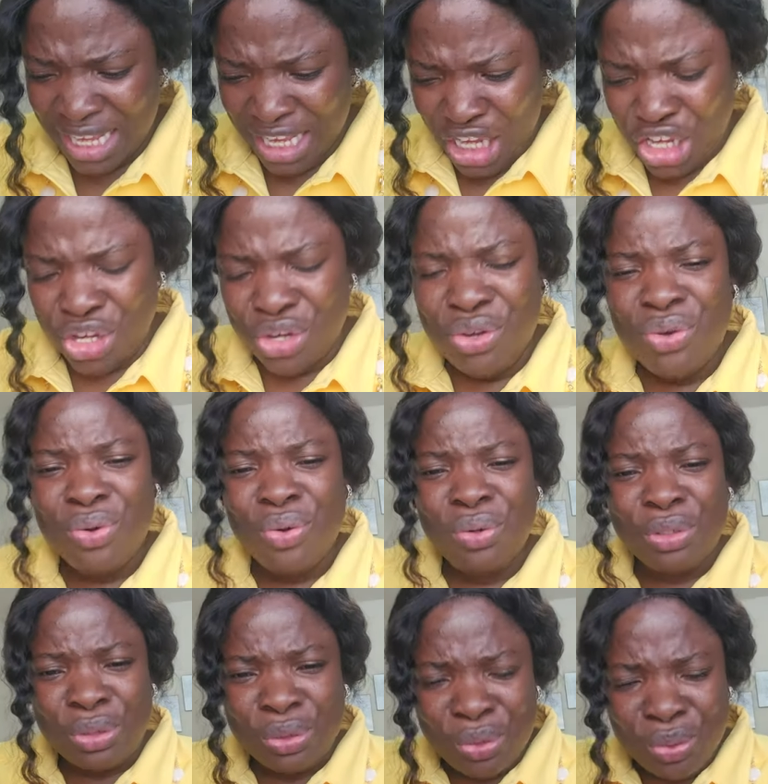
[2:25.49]
You
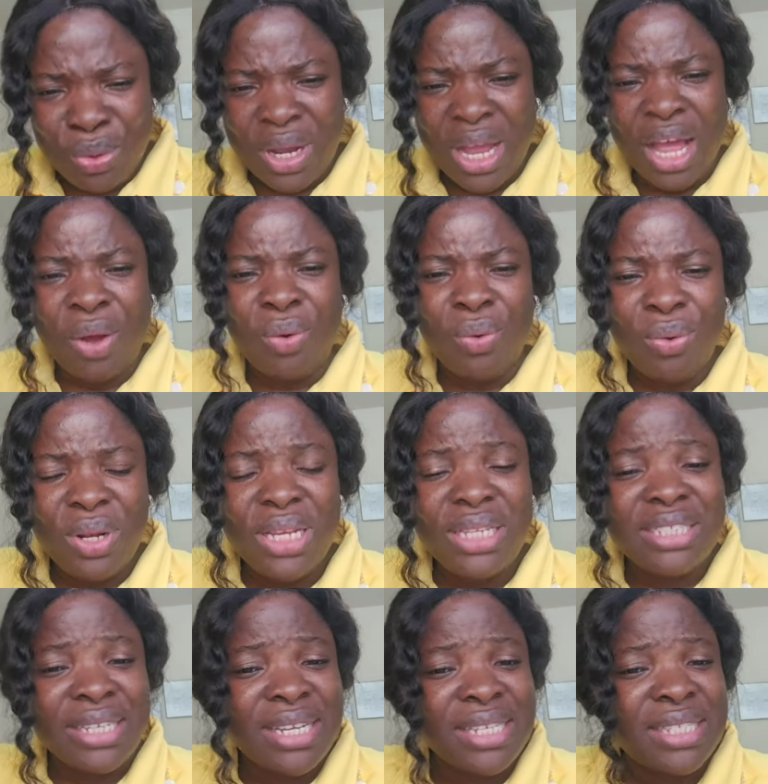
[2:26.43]
too can only
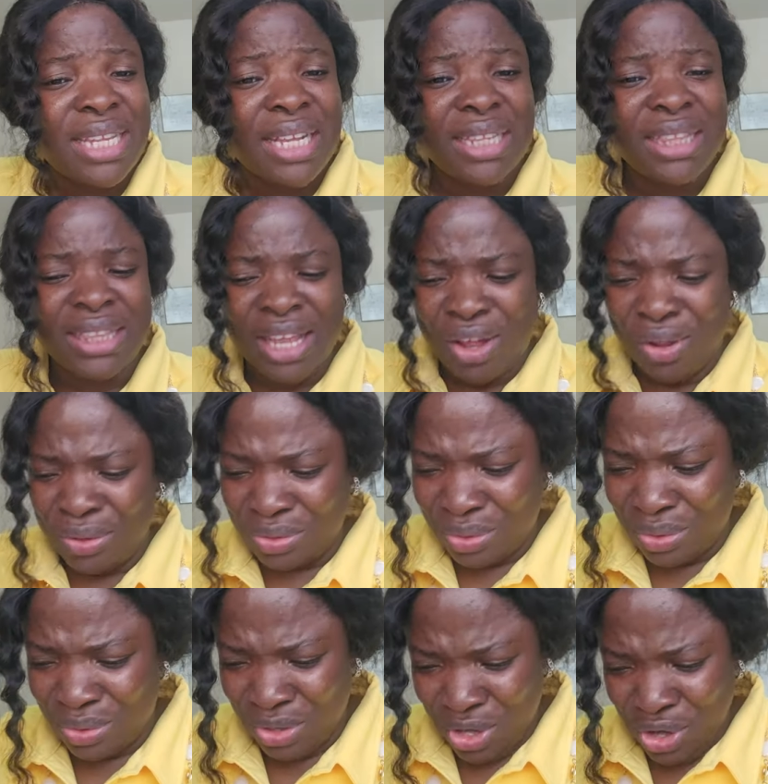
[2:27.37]
chase
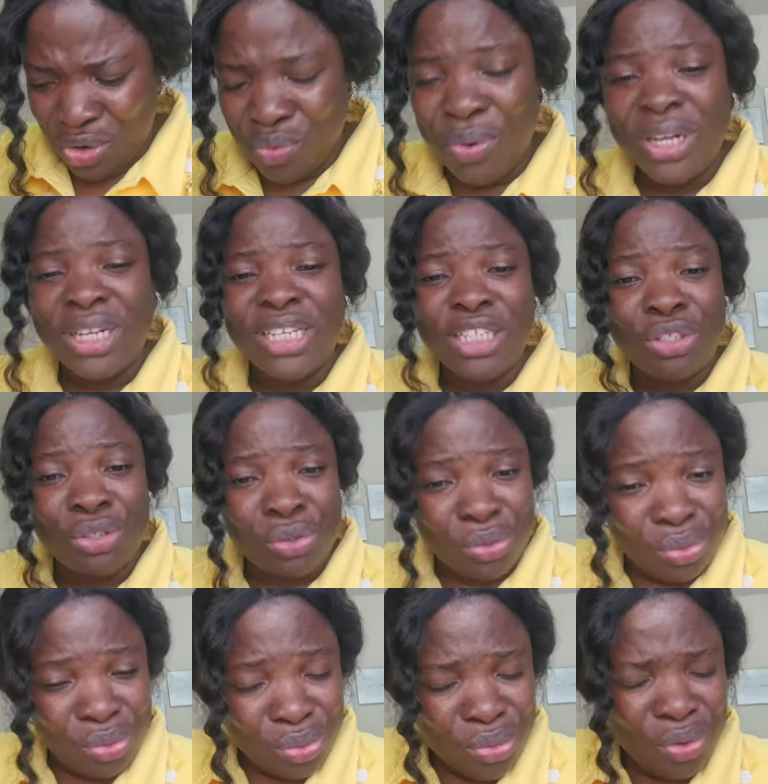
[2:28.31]
10,000 when the
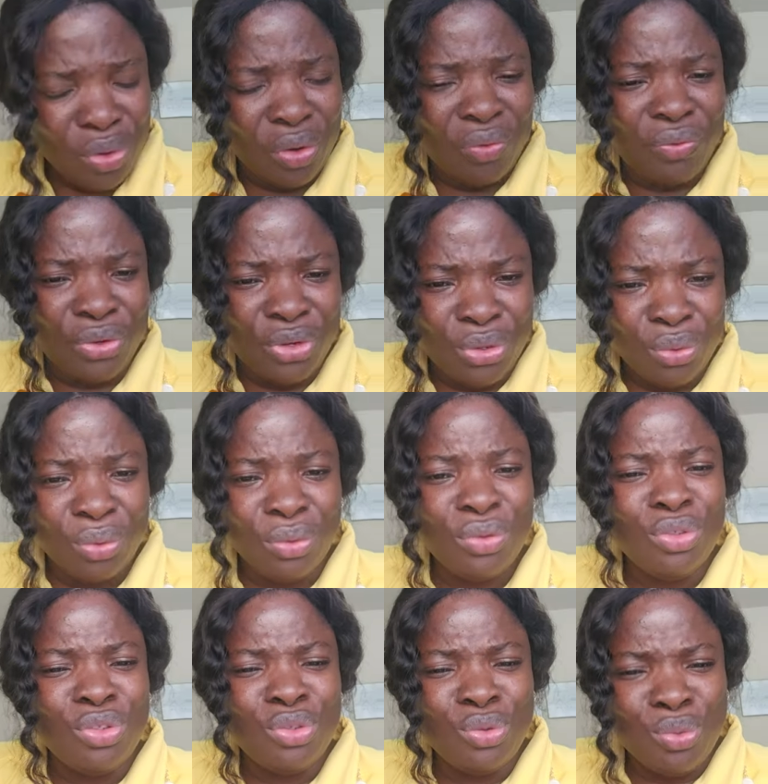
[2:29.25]
two of you
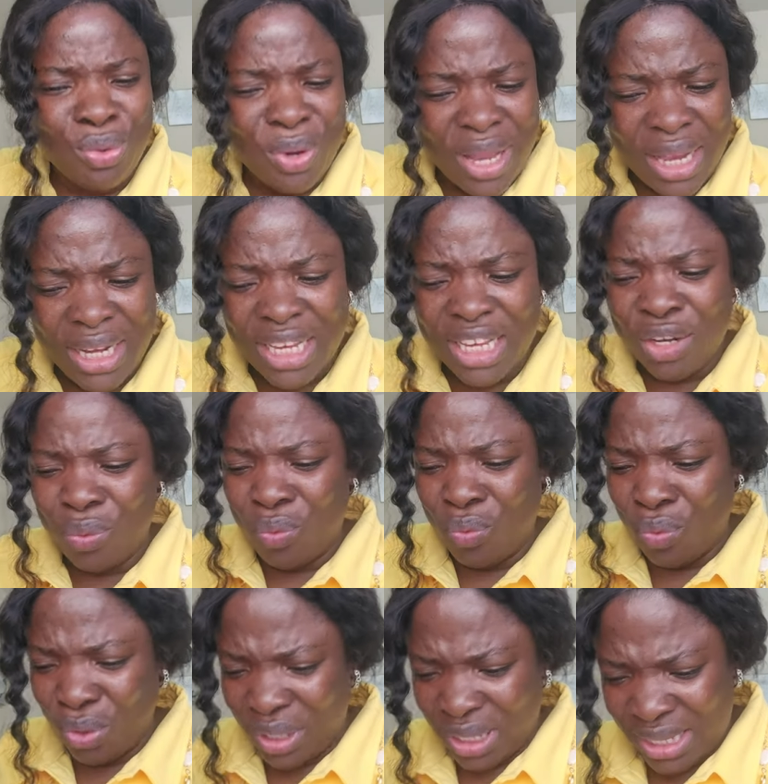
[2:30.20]
dwell in
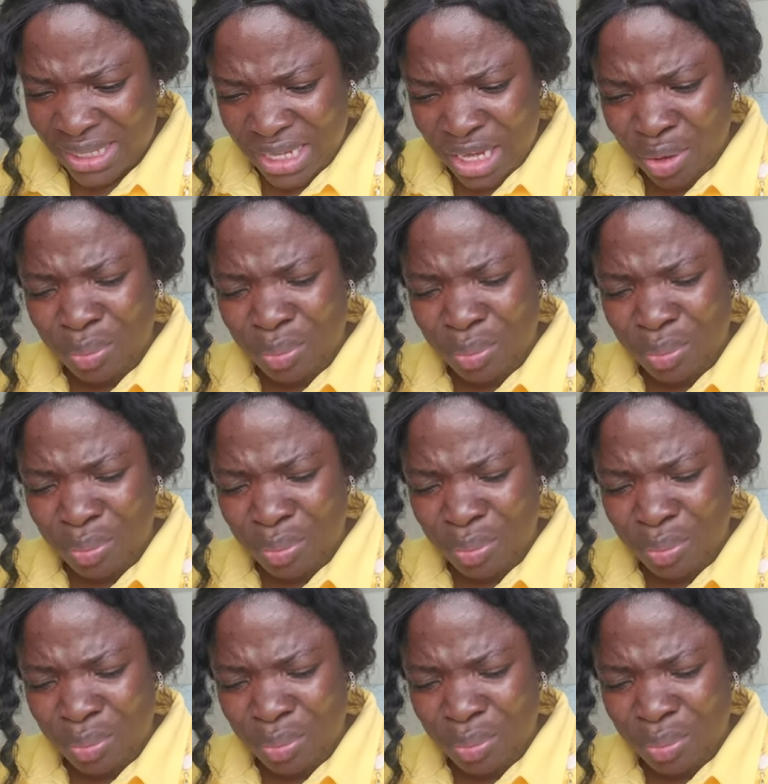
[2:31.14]
oneness.